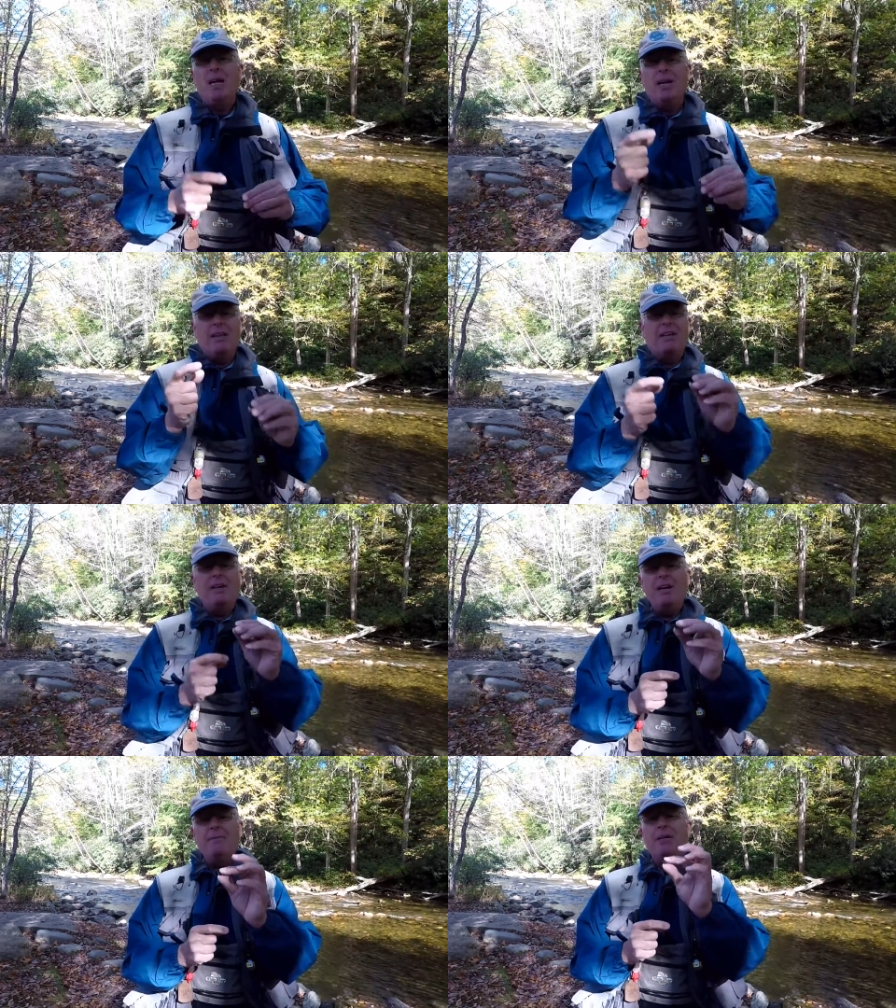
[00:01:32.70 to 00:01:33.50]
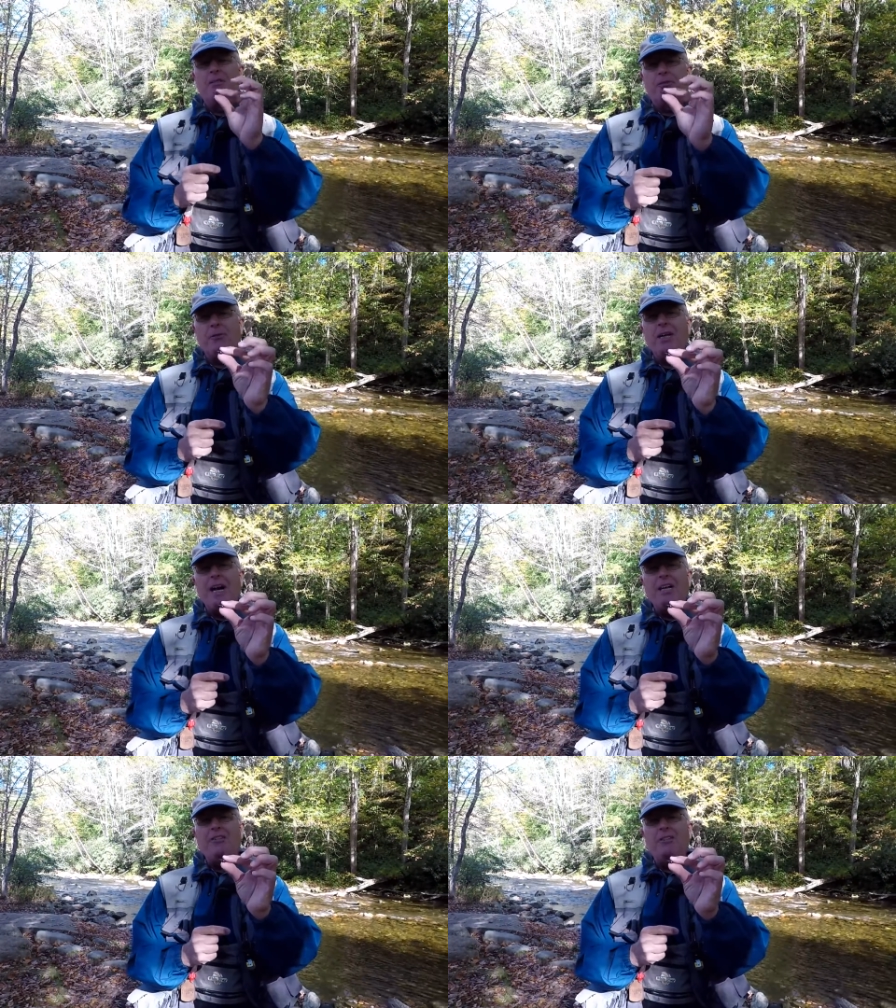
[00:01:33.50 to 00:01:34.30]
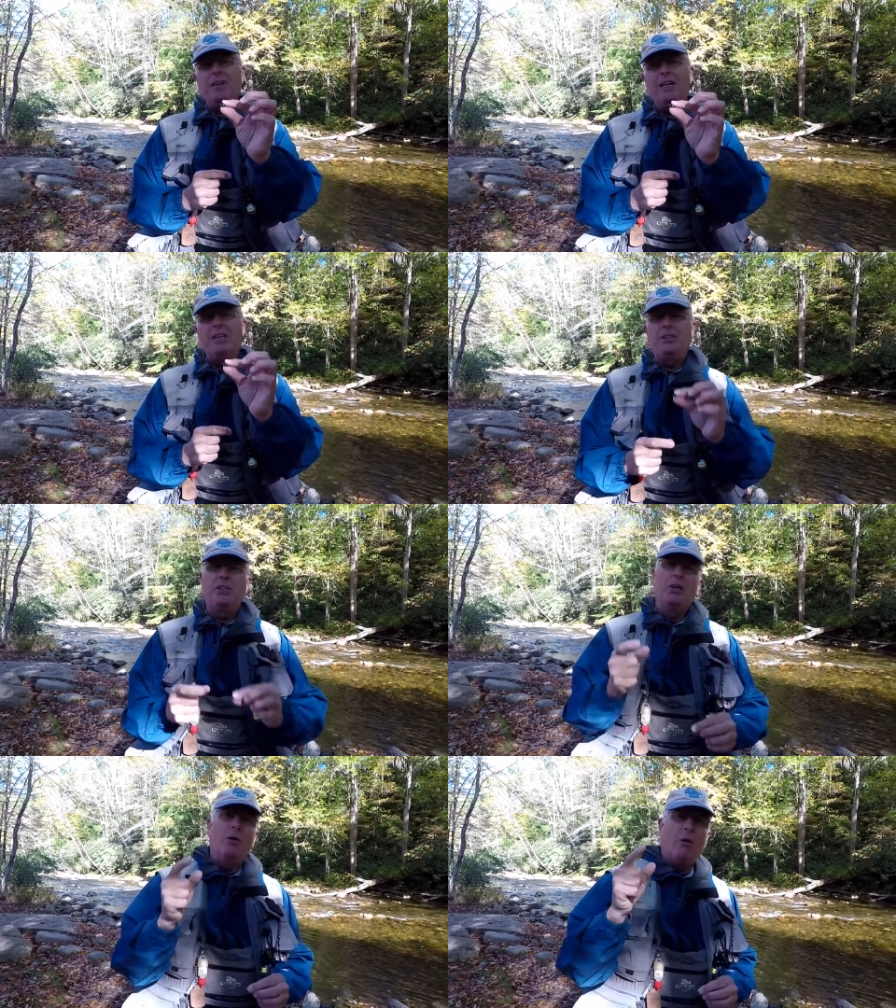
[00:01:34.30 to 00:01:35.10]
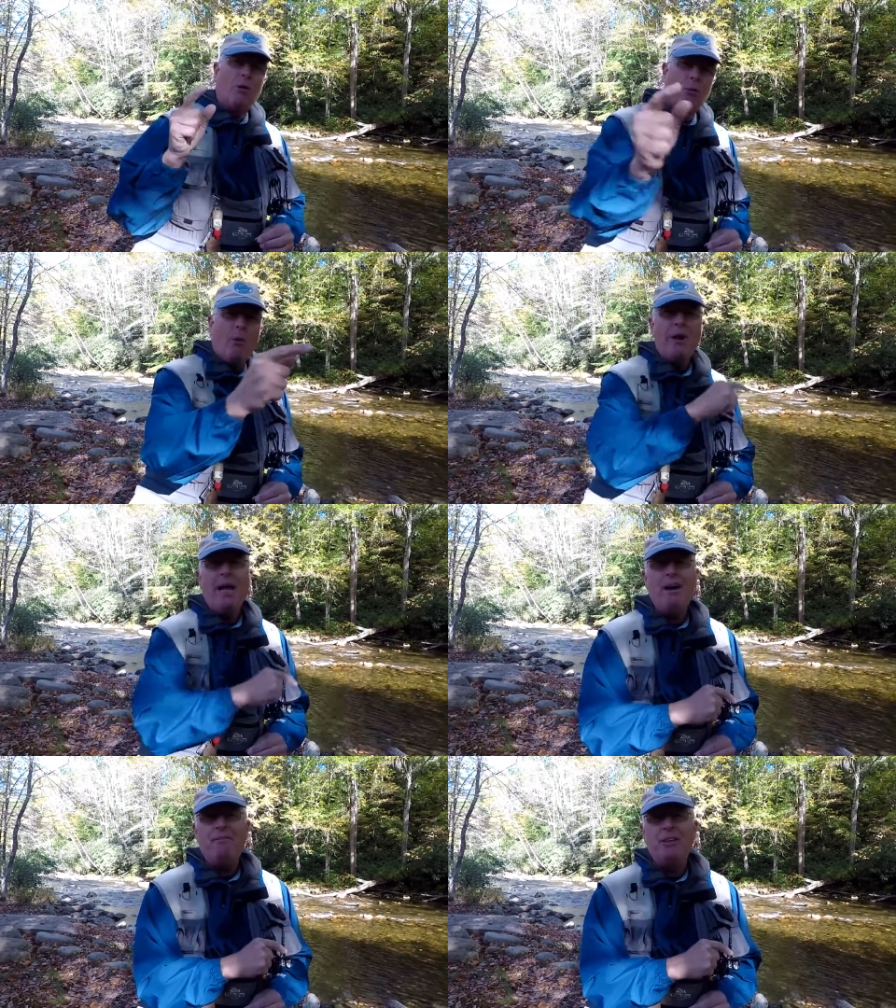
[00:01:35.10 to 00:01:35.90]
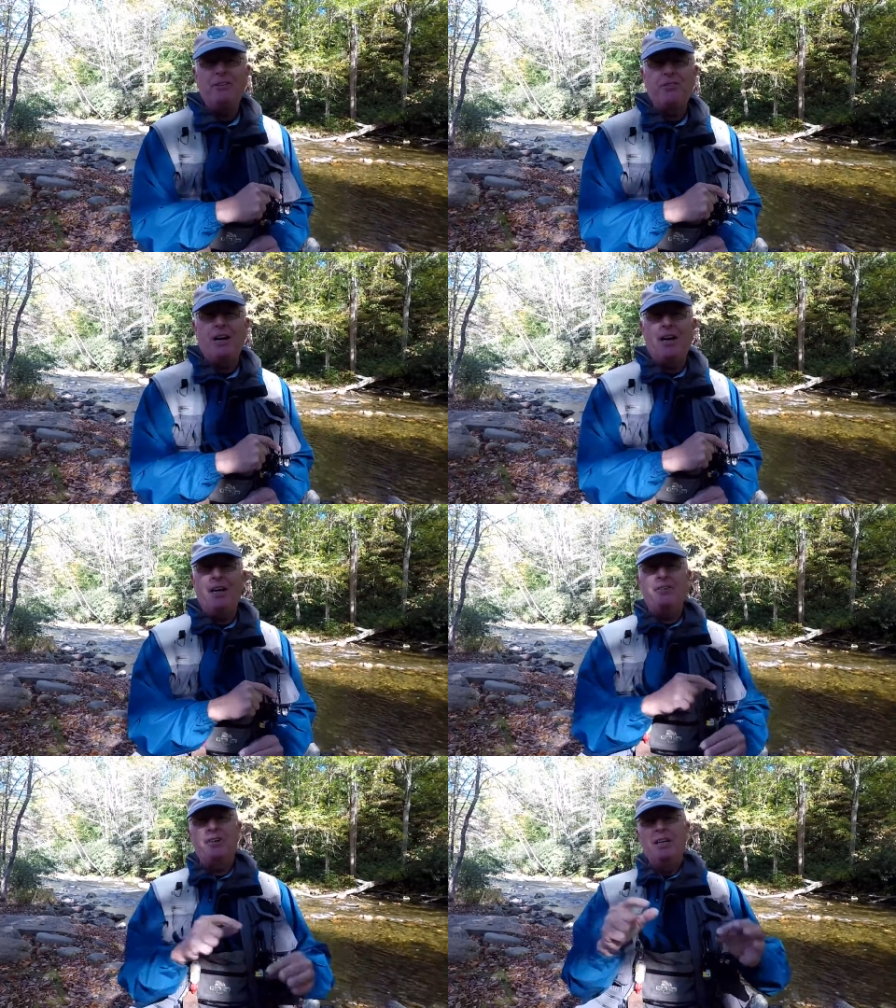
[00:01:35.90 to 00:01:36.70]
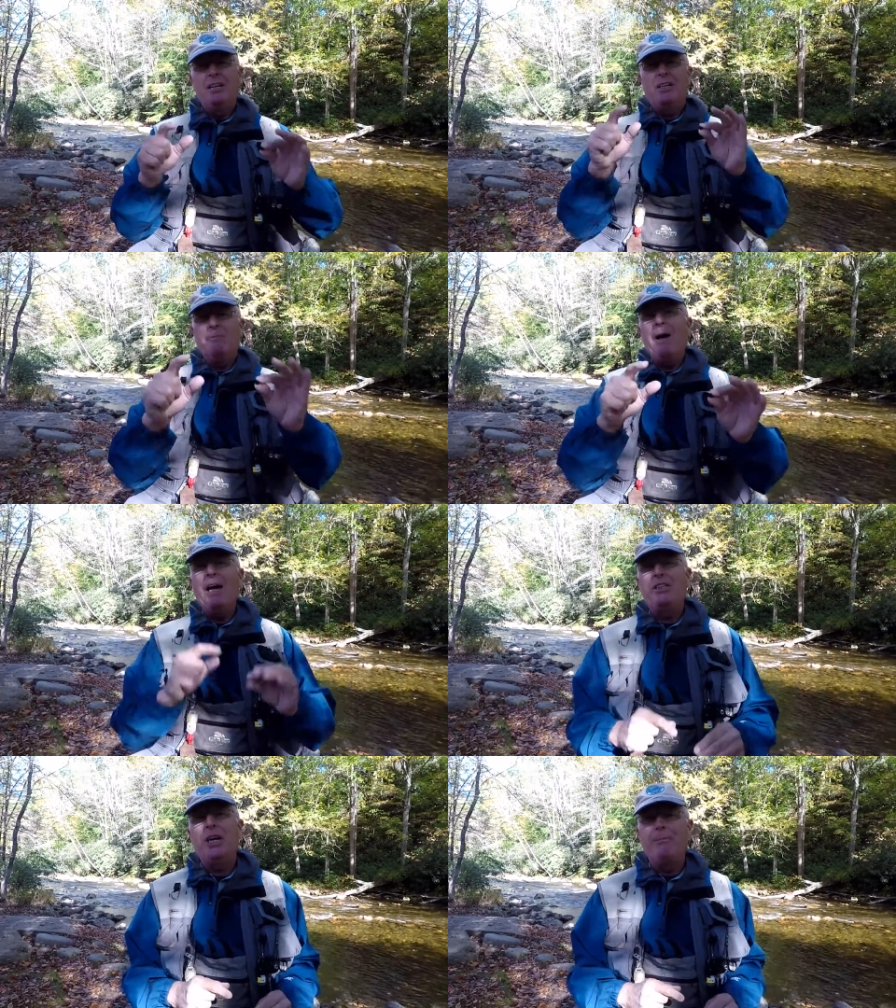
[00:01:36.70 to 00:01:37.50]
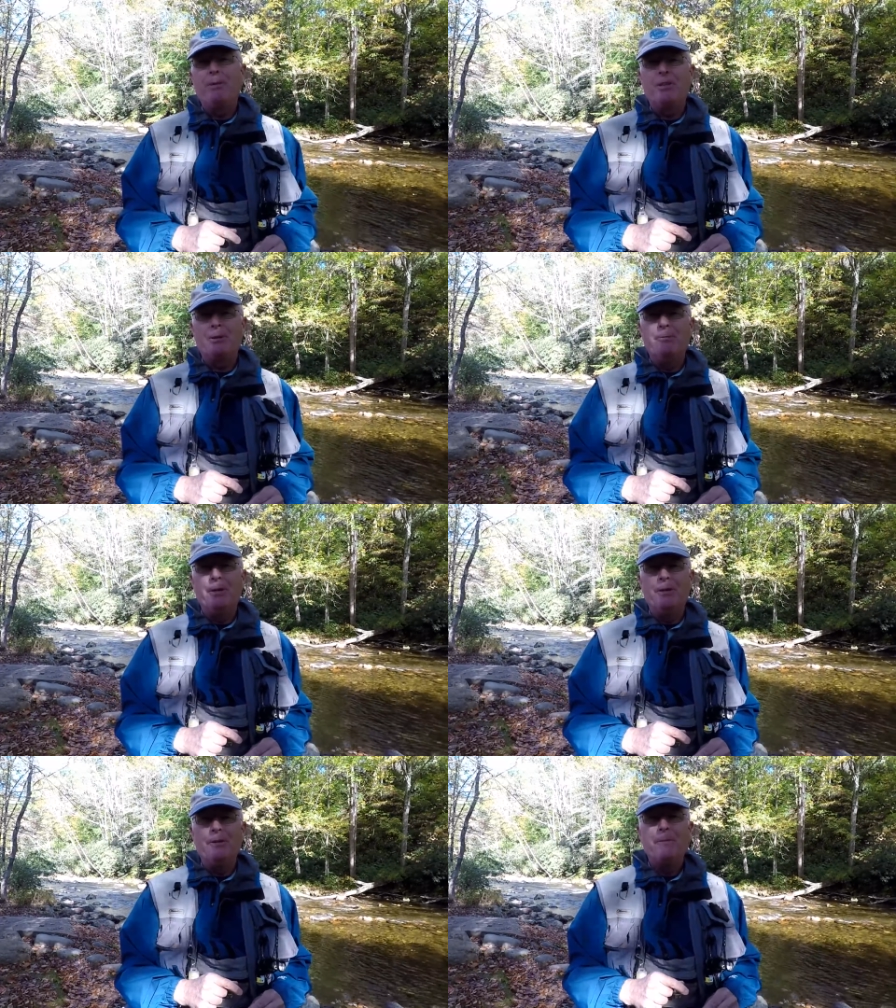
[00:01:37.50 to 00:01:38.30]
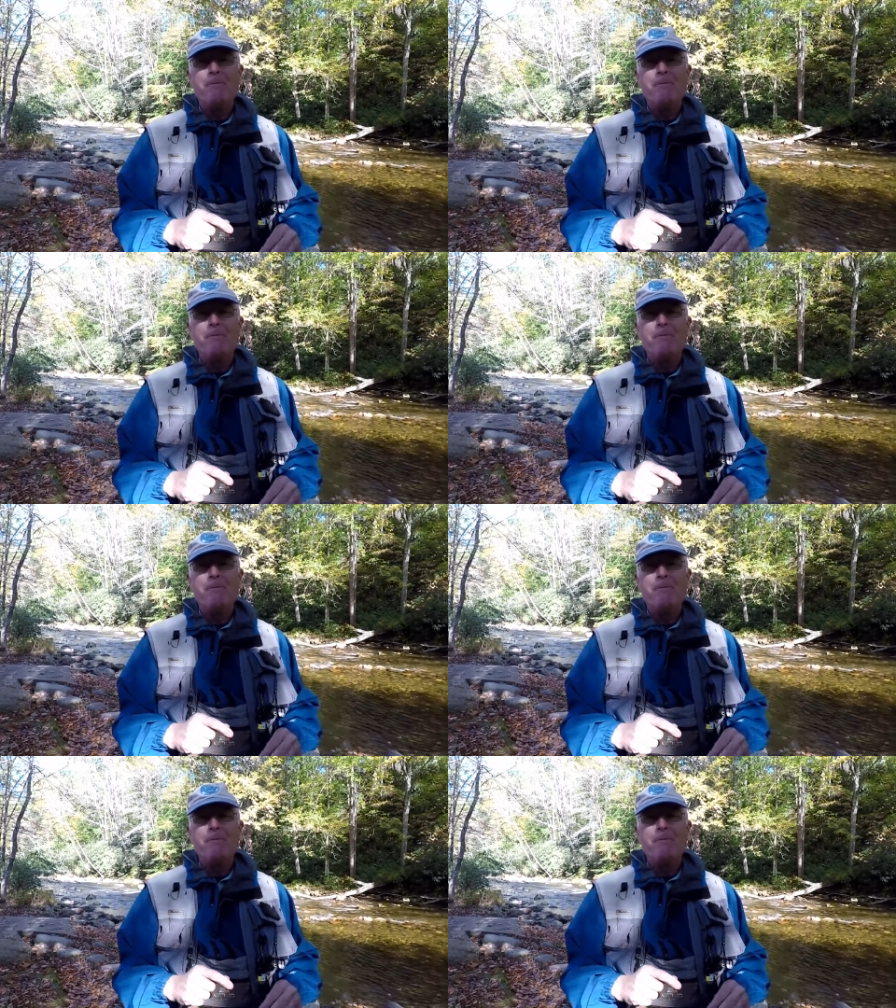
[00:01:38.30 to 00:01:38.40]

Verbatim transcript: And they come in 3 eighths of an inch or 1 half inch size to match up with your boot.